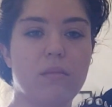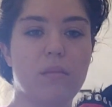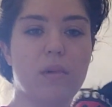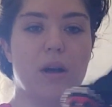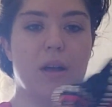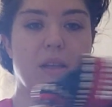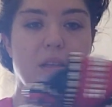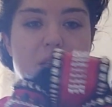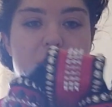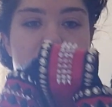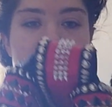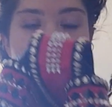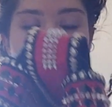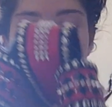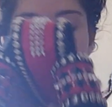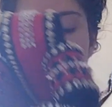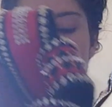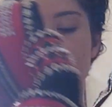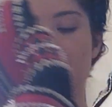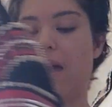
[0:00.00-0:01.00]
it's
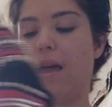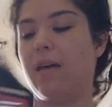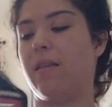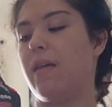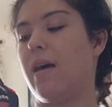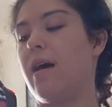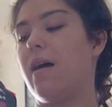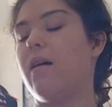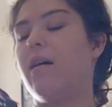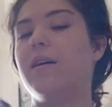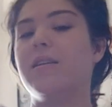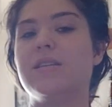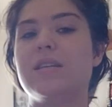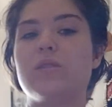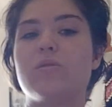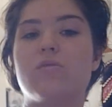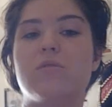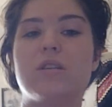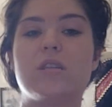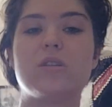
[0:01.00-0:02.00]
definitely getting there. I did
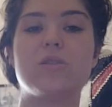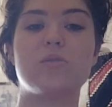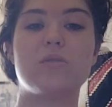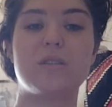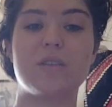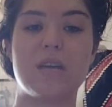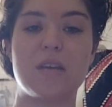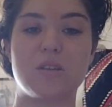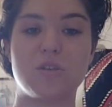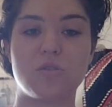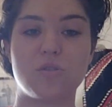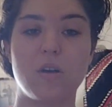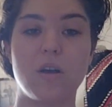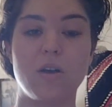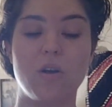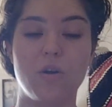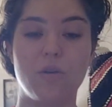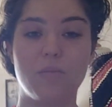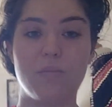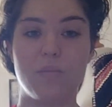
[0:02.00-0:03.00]
already do a test try
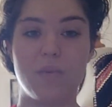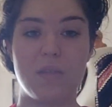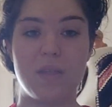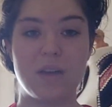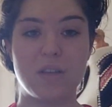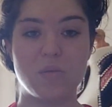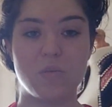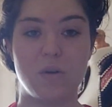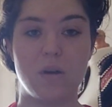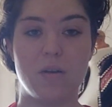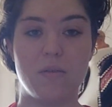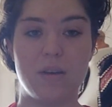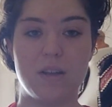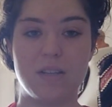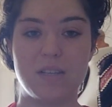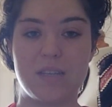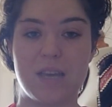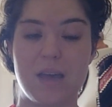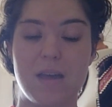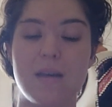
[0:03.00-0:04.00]
on, but that's why I've had
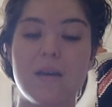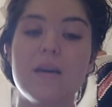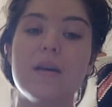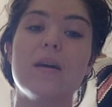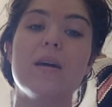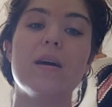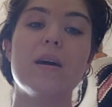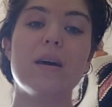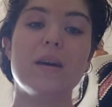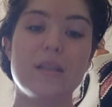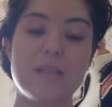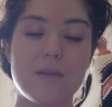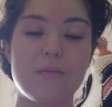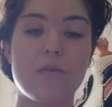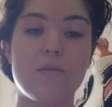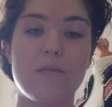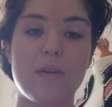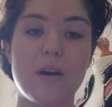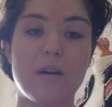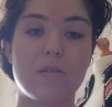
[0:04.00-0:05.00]
to get
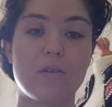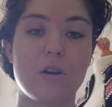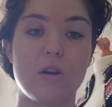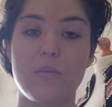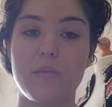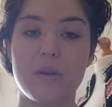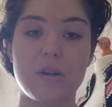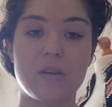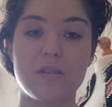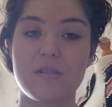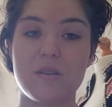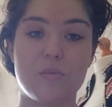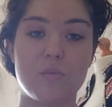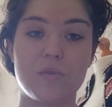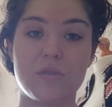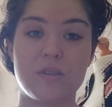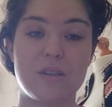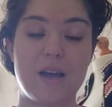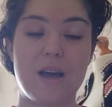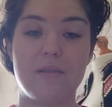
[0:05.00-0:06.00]
different Velcro, because it
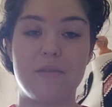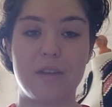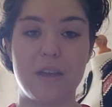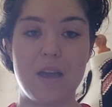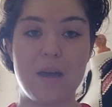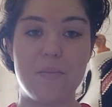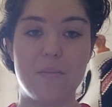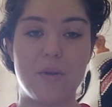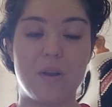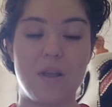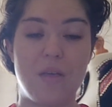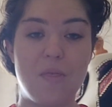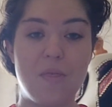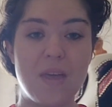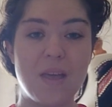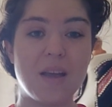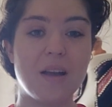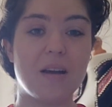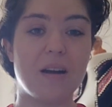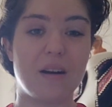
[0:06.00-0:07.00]
wasn't having it. But I
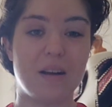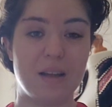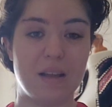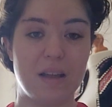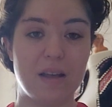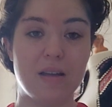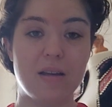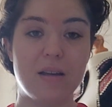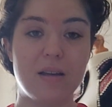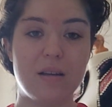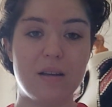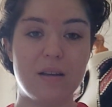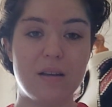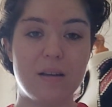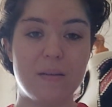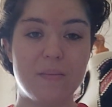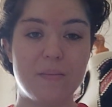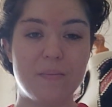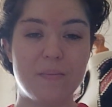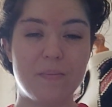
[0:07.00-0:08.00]
think I
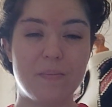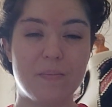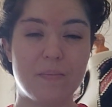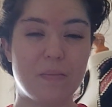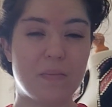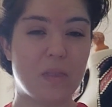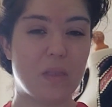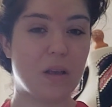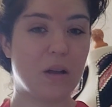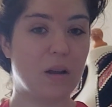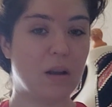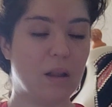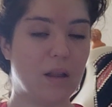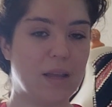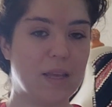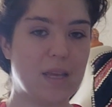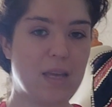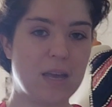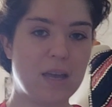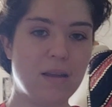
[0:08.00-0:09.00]

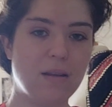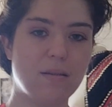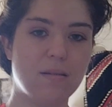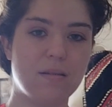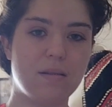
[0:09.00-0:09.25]
like it.